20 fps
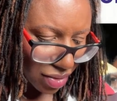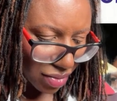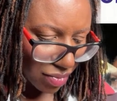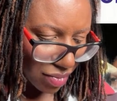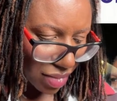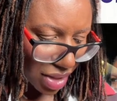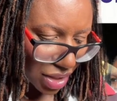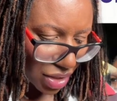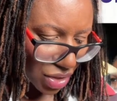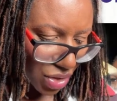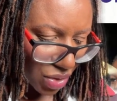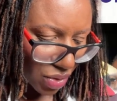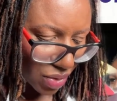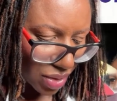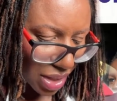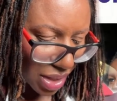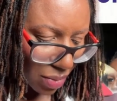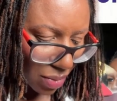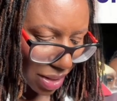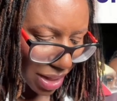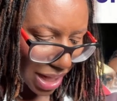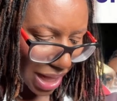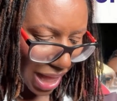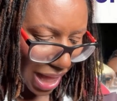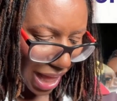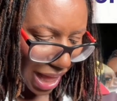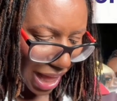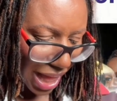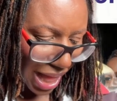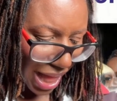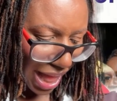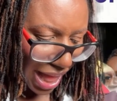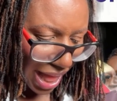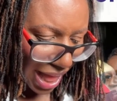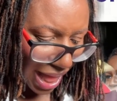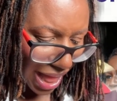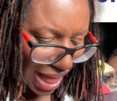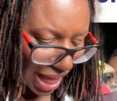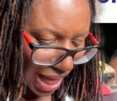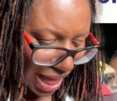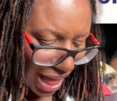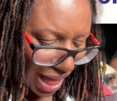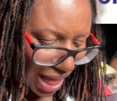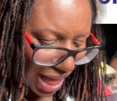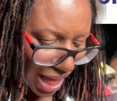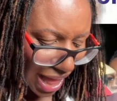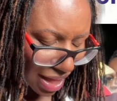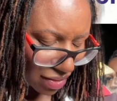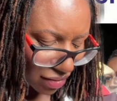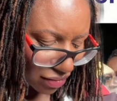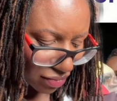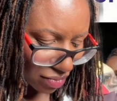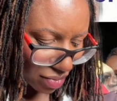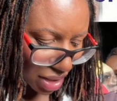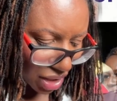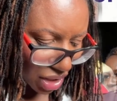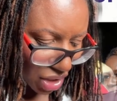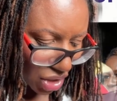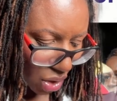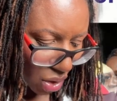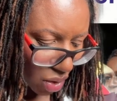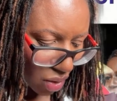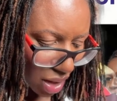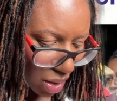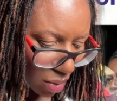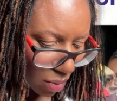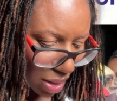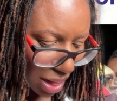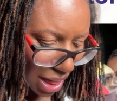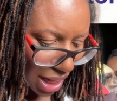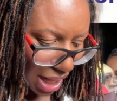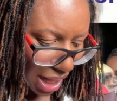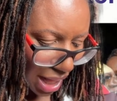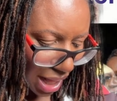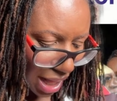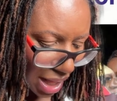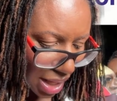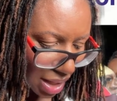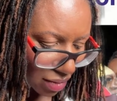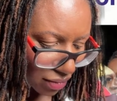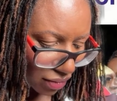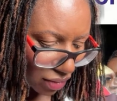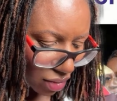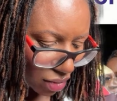Make sure that we're live. Make sure that we're live.